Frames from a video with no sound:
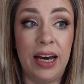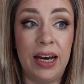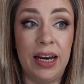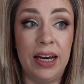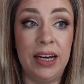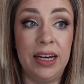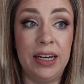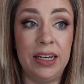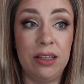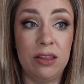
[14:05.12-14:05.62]

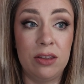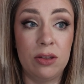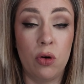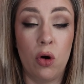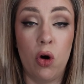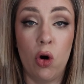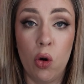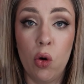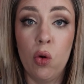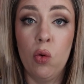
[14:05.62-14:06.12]
I
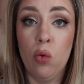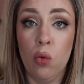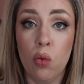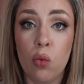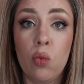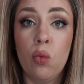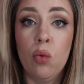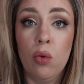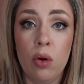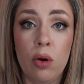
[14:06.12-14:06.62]
thought.
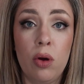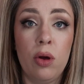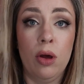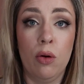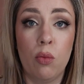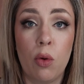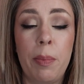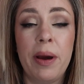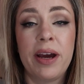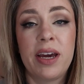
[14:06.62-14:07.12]

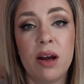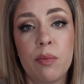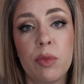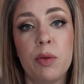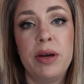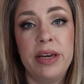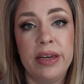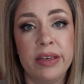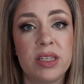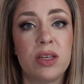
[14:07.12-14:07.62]
We're picking up the
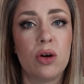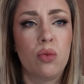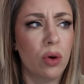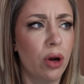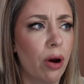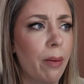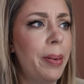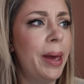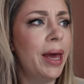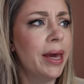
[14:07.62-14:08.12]
pace. We
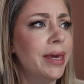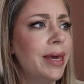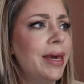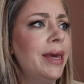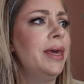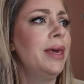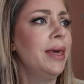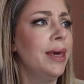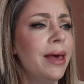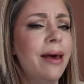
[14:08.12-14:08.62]
are
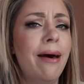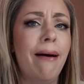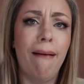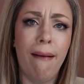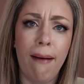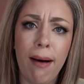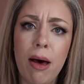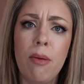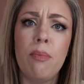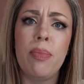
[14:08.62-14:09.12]
picking
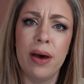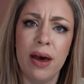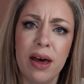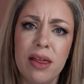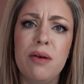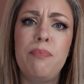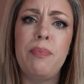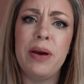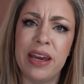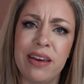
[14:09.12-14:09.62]
up
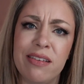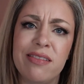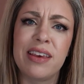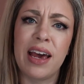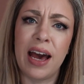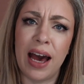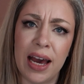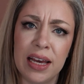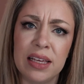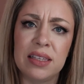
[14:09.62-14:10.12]
the pace,
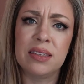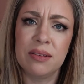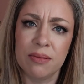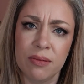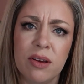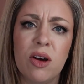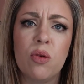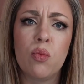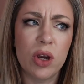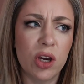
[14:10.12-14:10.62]
guys,
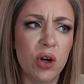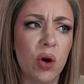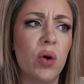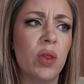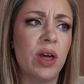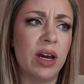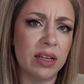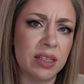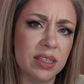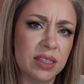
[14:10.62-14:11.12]
and we got
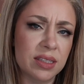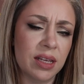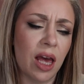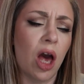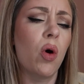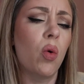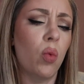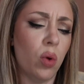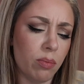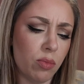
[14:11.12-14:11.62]
this.
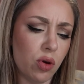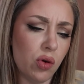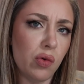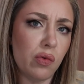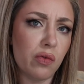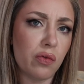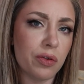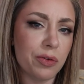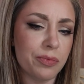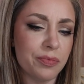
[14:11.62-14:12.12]
We
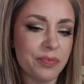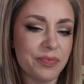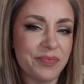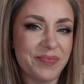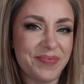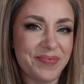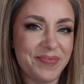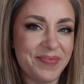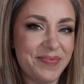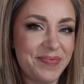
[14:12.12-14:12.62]
move.
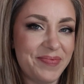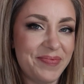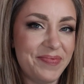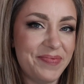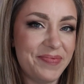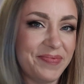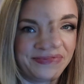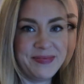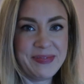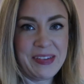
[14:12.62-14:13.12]

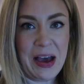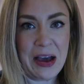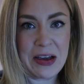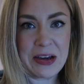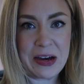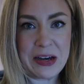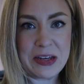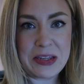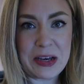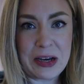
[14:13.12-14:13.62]
Hi
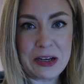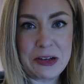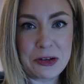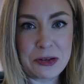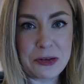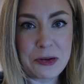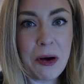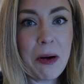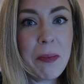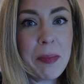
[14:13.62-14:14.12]
guys, I
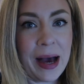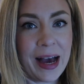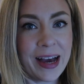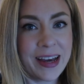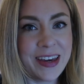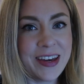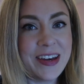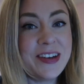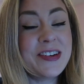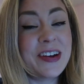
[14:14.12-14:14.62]
just got a
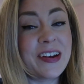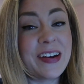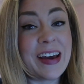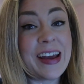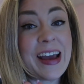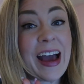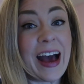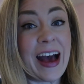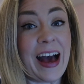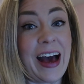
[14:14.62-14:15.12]
package and I
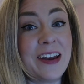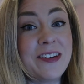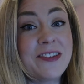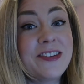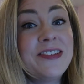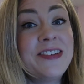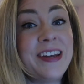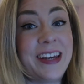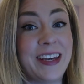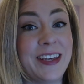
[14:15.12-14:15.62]
had
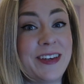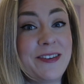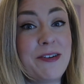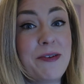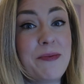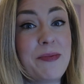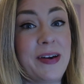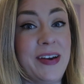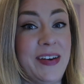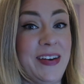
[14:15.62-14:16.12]
to tell you
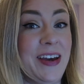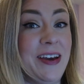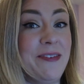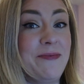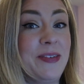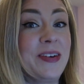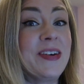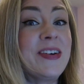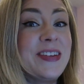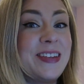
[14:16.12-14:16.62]
about it
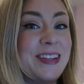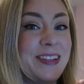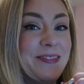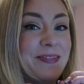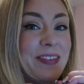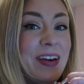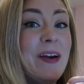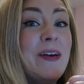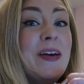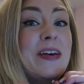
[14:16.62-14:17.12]
because it's
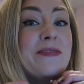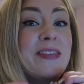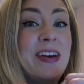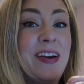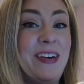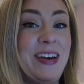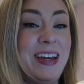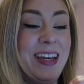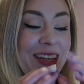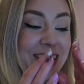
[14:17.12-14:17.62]
very,
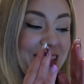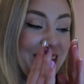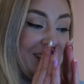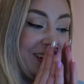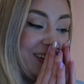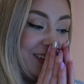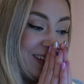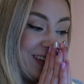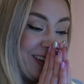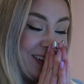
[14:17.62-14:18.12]
very
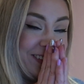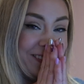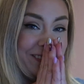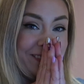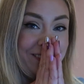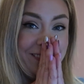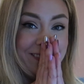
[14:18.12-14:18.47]
exciting.